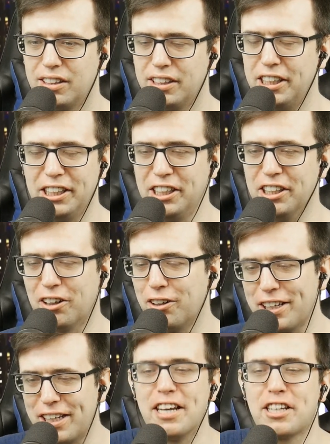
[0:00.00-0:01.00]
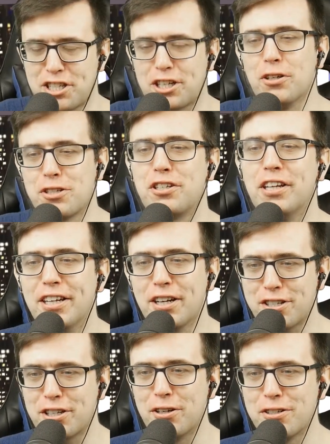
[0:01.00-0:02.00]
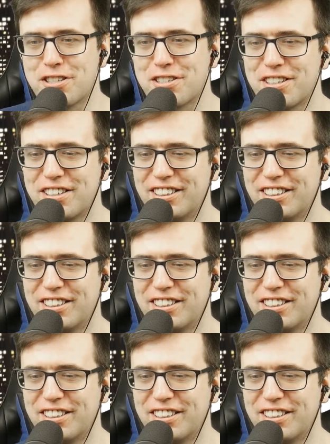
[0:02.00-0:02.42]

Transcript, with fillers: He heard it. An excuse. You need an excuse.